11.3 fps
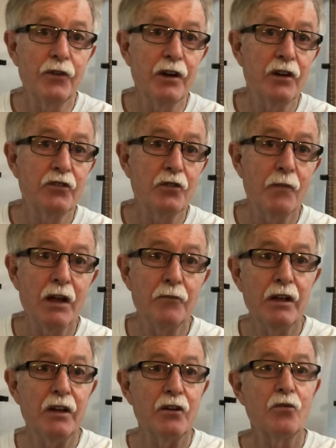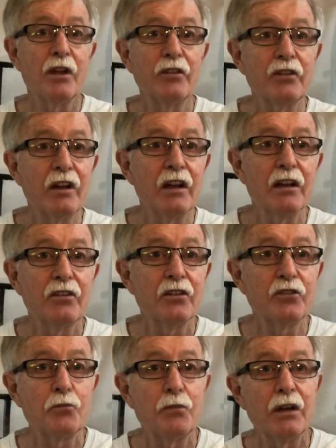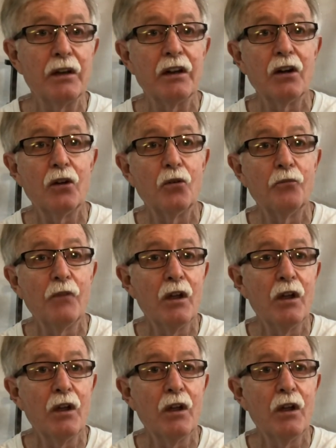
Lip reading: there that you might be interested in, just depending on